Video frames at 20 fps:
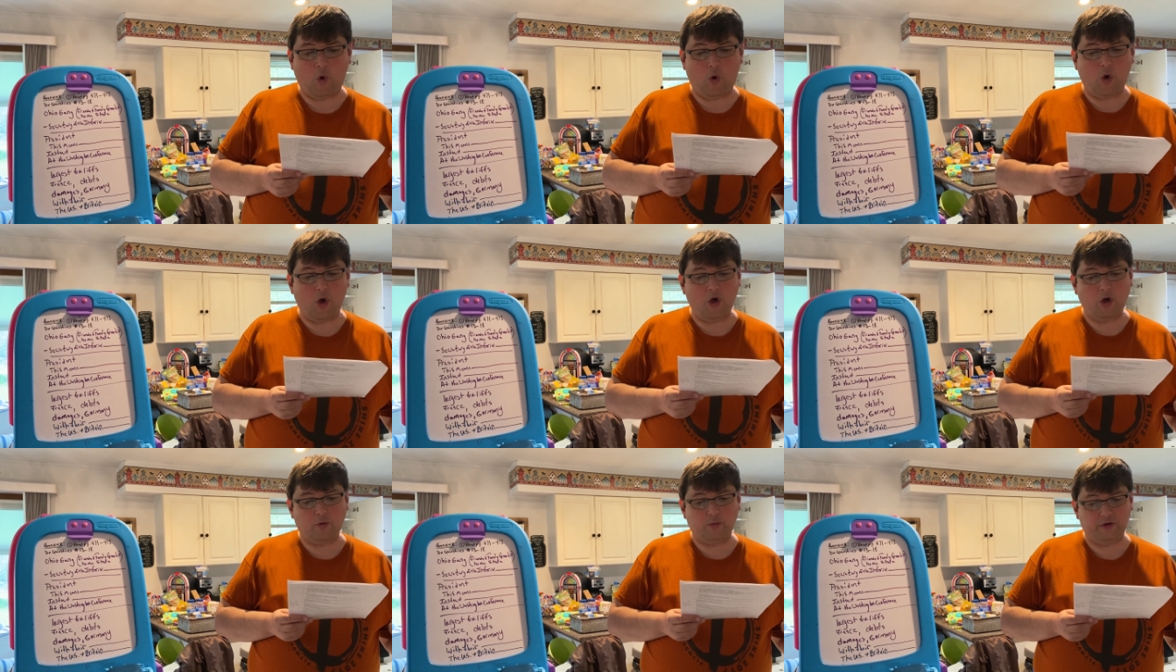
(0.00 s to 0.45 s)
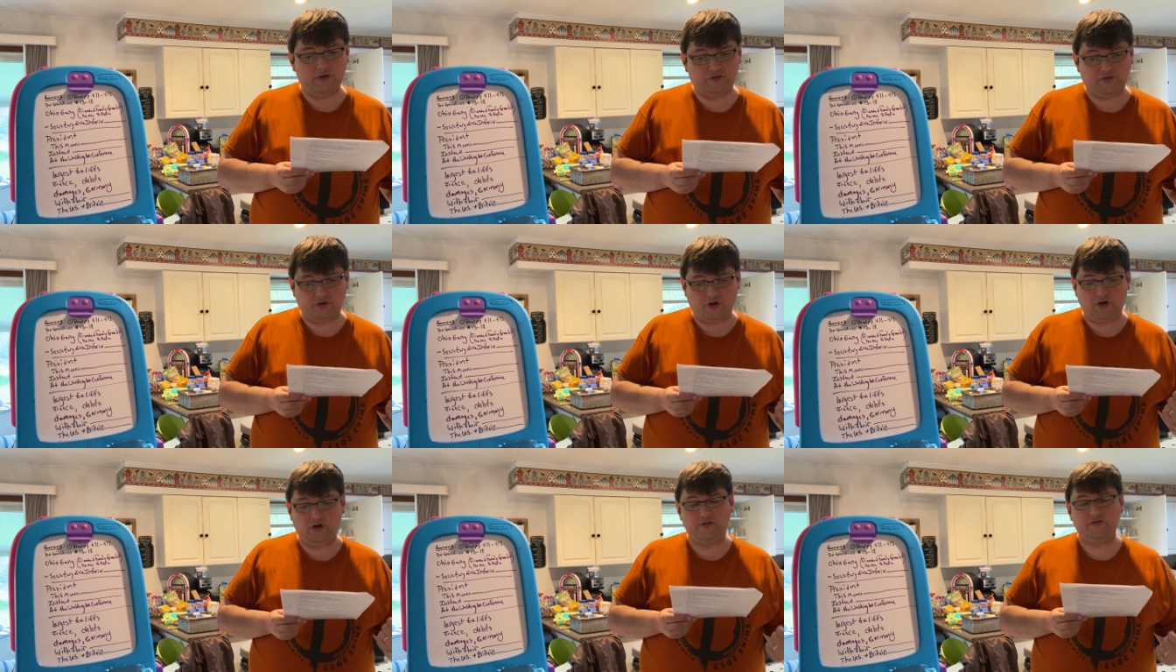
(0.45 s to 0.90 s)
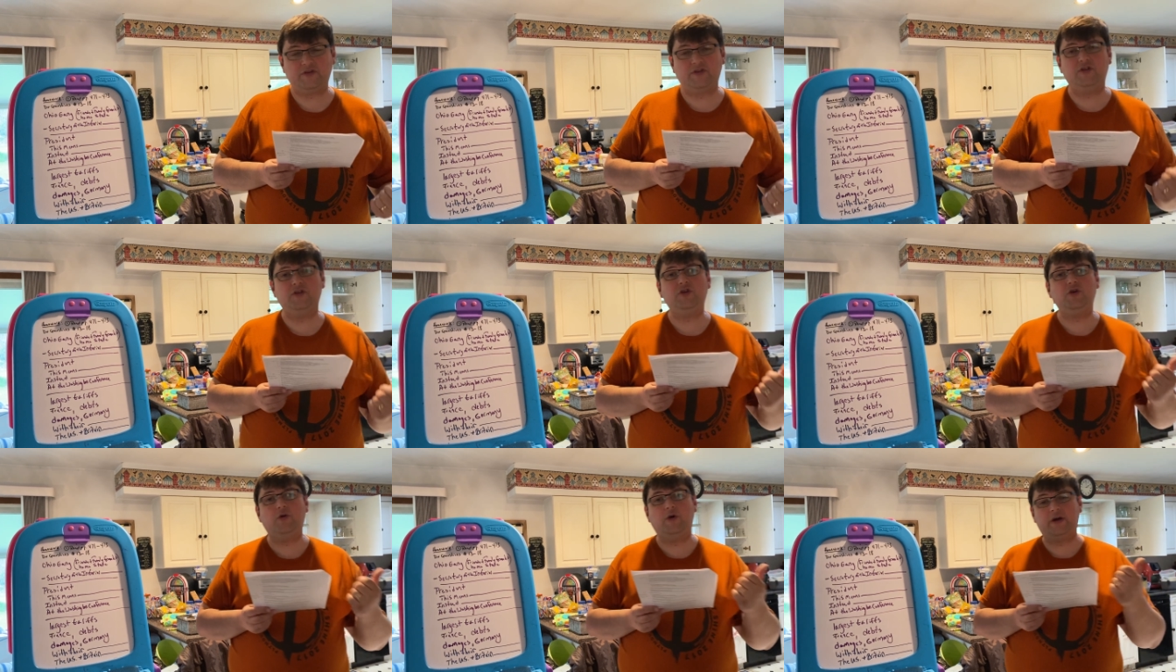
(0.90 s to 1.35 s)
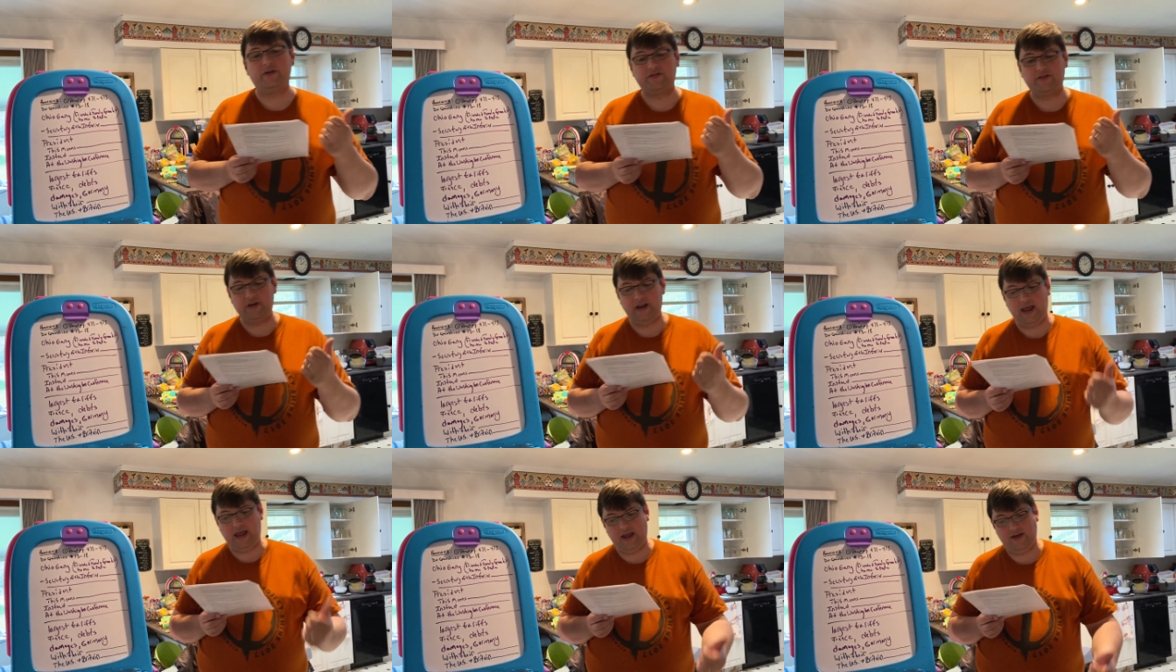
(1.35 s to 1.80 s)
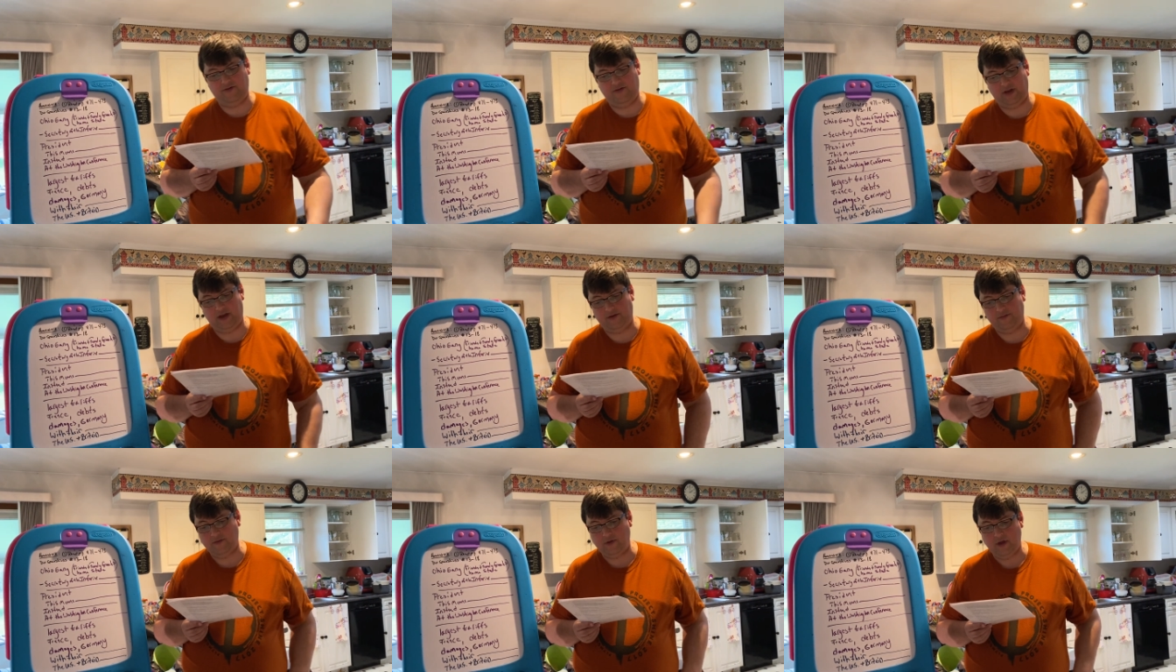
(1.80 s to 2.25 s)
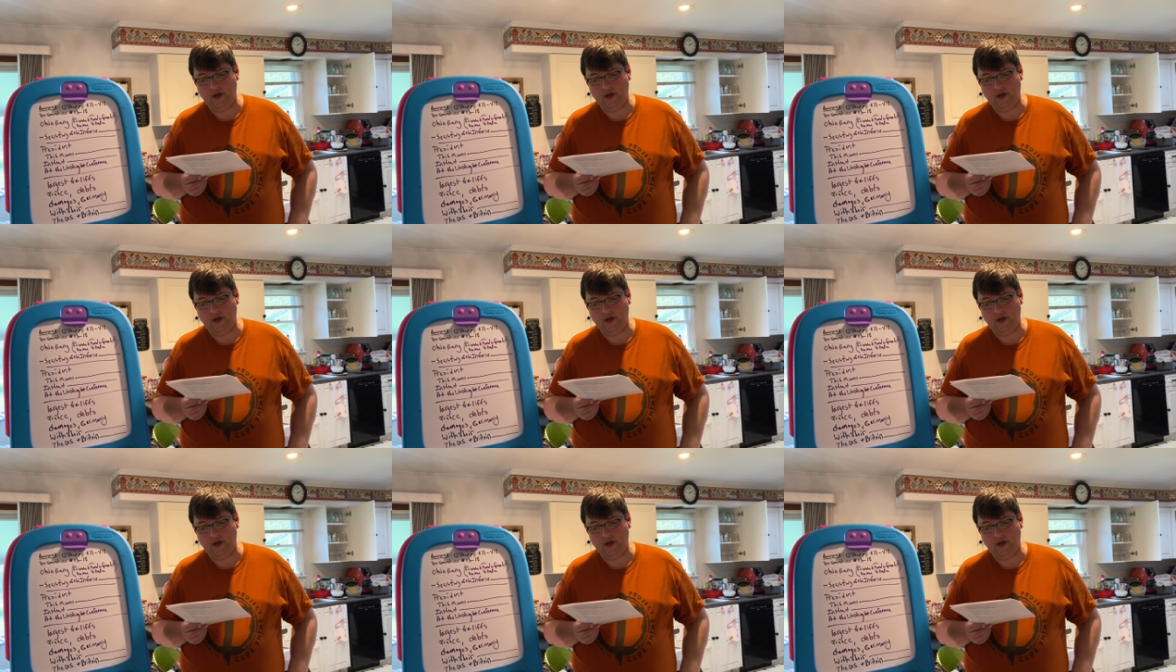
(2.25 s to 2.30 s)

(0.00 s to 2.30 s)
oil reserves in the U.S. Navy.